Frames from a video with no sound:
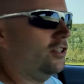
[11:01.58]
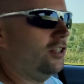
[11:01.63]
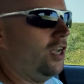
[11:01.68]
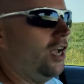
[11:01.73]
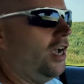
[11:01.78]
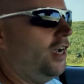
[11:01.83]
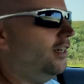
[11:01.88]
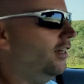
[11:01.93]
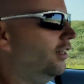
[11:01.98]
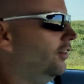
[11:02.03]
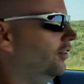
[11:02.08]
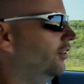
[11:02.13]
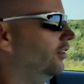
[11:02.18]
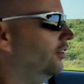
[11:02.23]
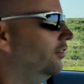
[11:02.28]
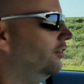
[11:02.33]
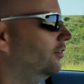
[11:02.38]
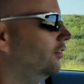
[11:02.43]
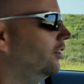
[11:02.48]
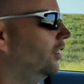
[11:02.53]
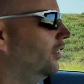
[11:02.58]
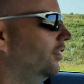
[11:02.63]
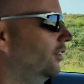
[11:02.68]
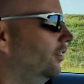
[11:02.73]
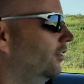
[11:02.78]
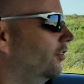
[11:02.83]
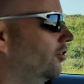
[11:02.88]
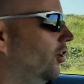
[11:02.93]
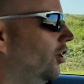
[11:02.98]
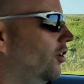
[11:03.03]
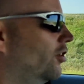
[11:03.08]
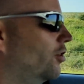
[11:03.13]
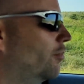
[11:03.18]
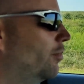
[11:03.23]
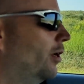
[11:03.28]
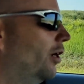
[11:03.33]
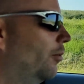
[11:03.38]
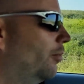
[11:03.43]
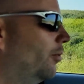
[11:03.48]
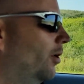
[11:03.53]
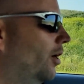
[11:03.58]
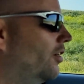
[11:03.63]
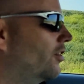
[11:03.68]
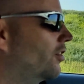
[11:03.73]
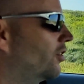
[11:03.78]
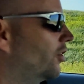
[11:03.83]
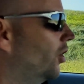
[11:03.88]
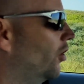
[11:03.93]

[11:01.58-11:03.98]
sign and the Starship Enterprise.